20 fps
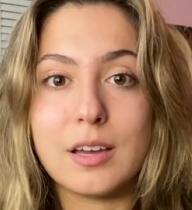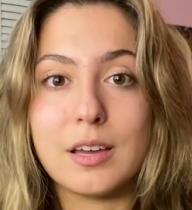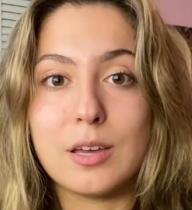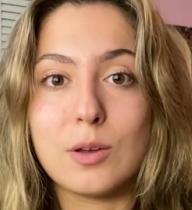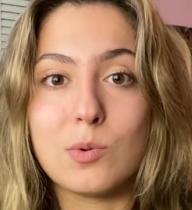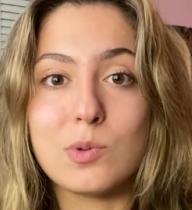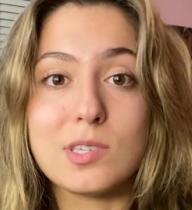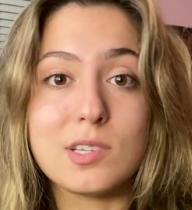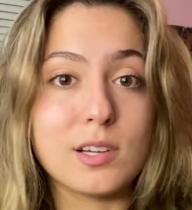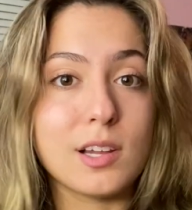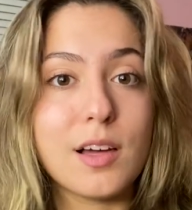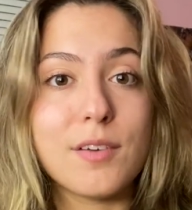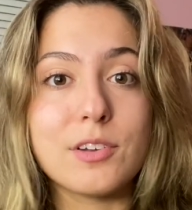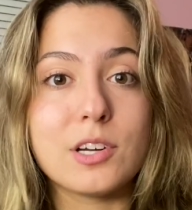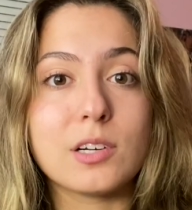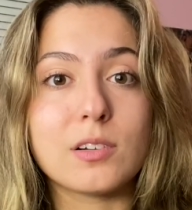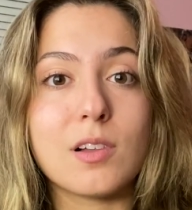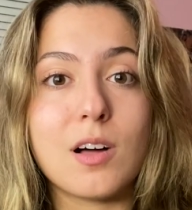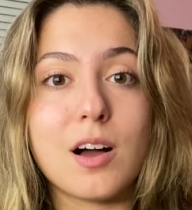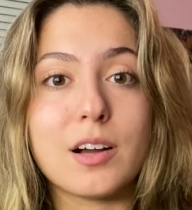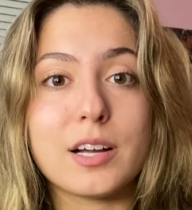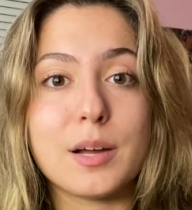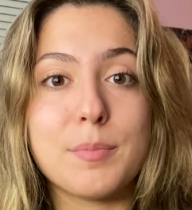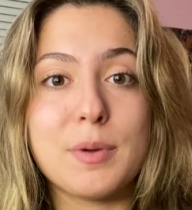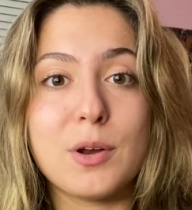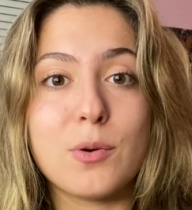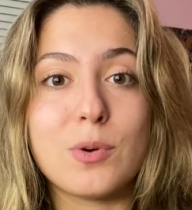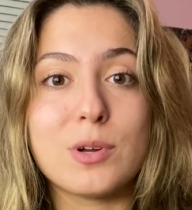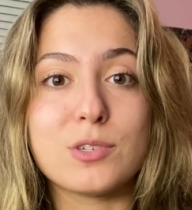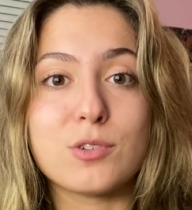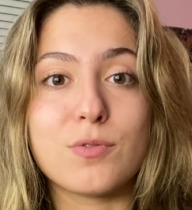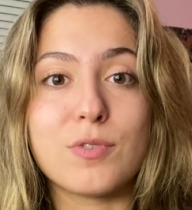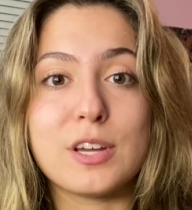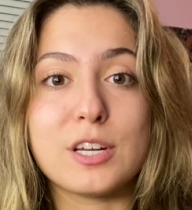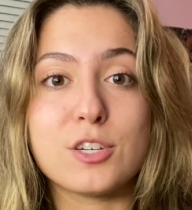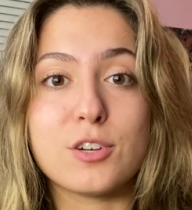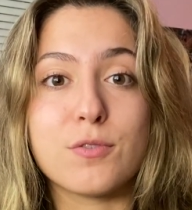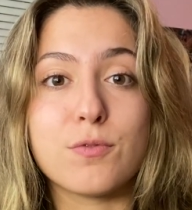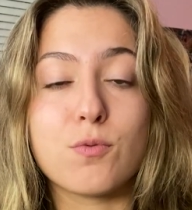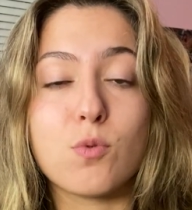It was at 11 o'clock, I made a
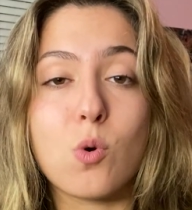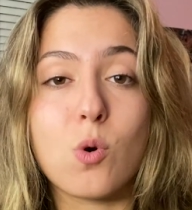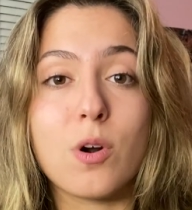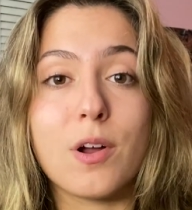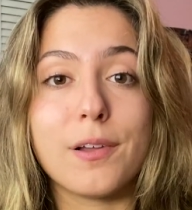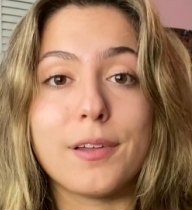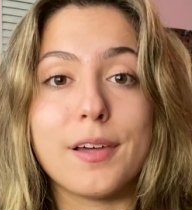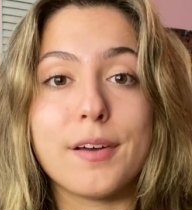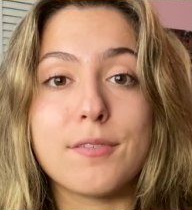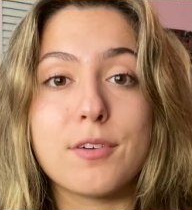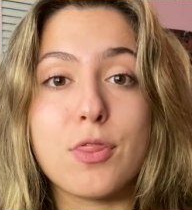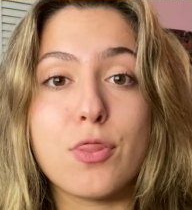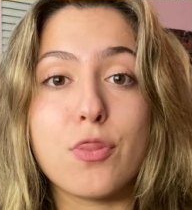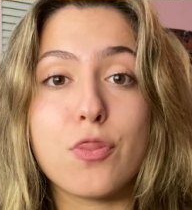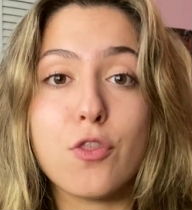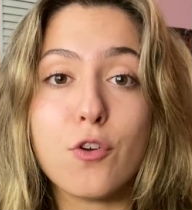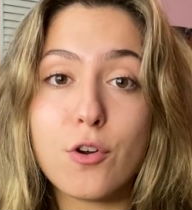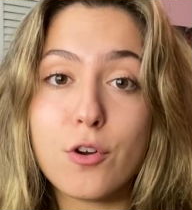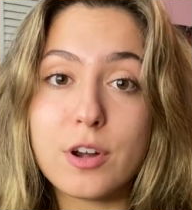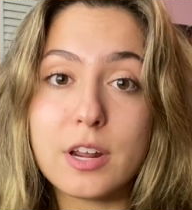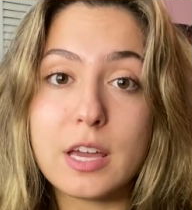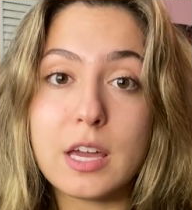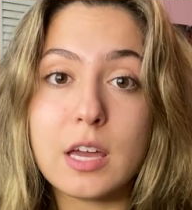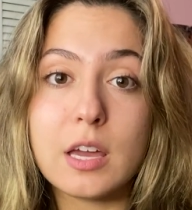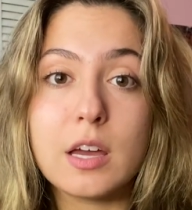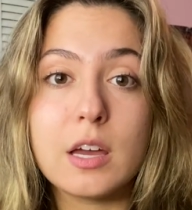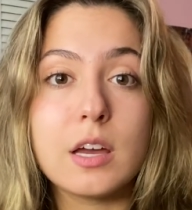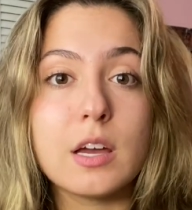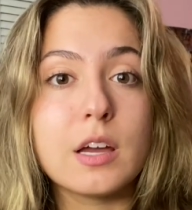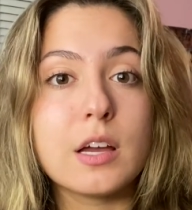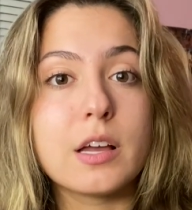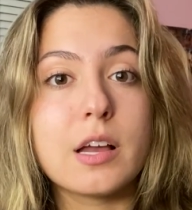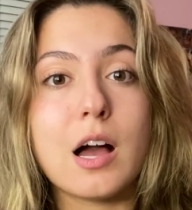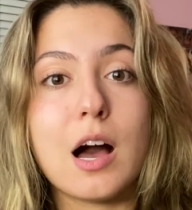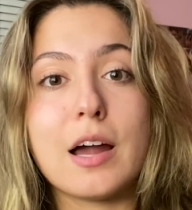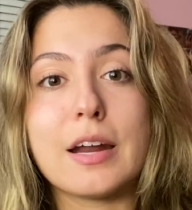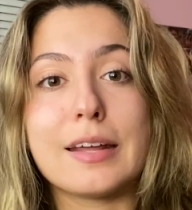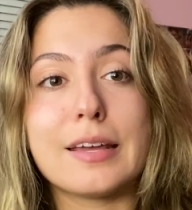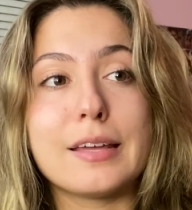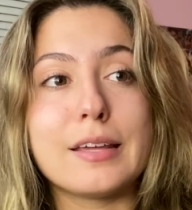reservation for 11.30,
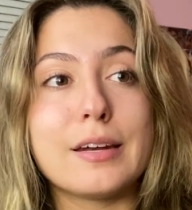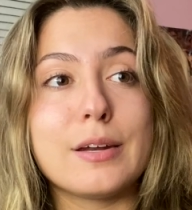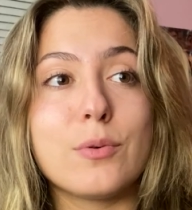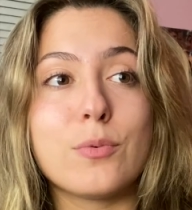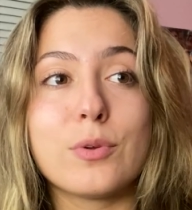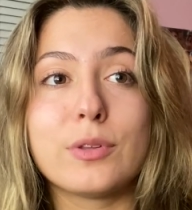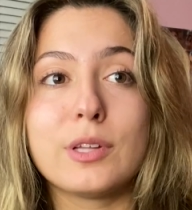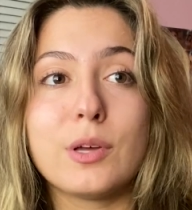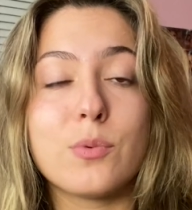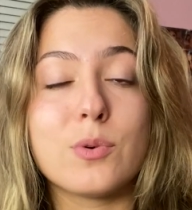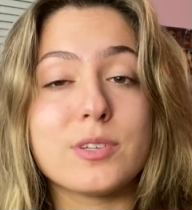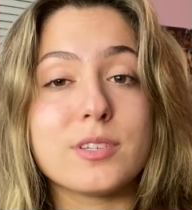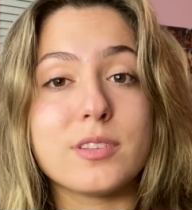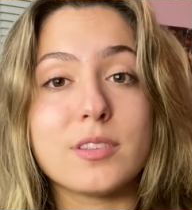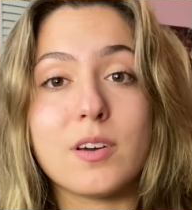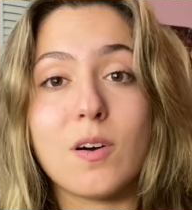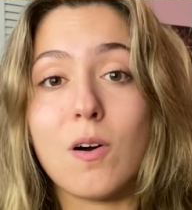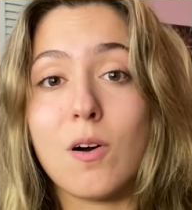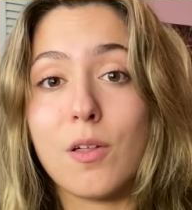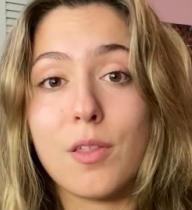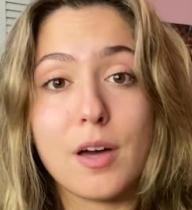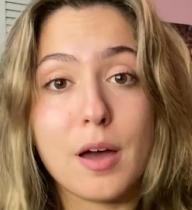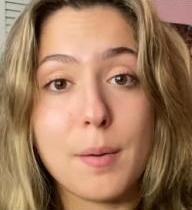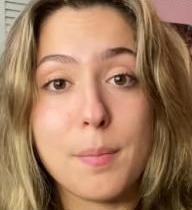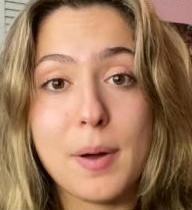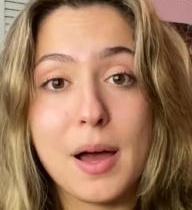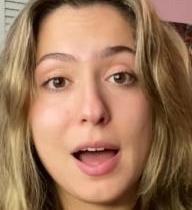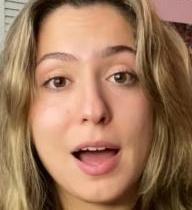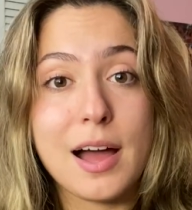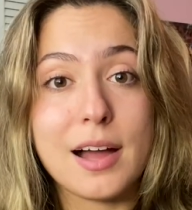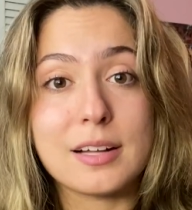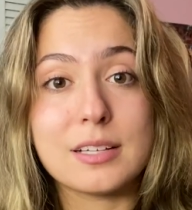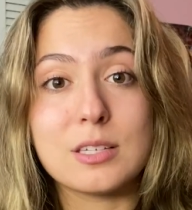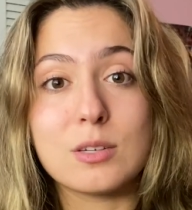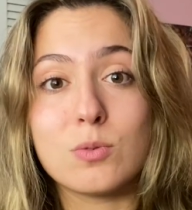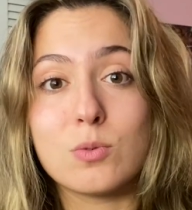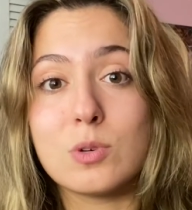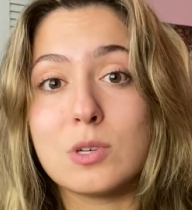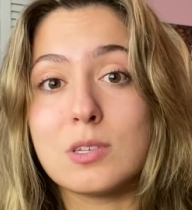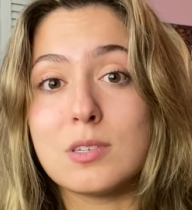got in, it really wasn't all that packed,
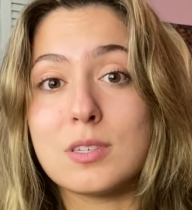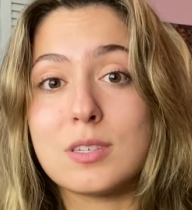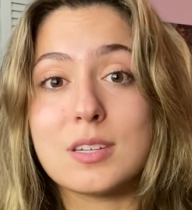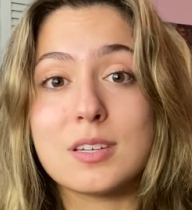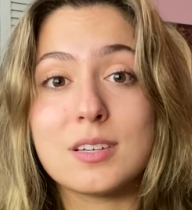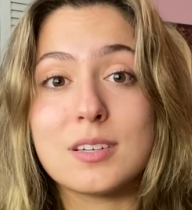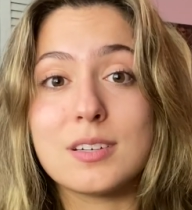it was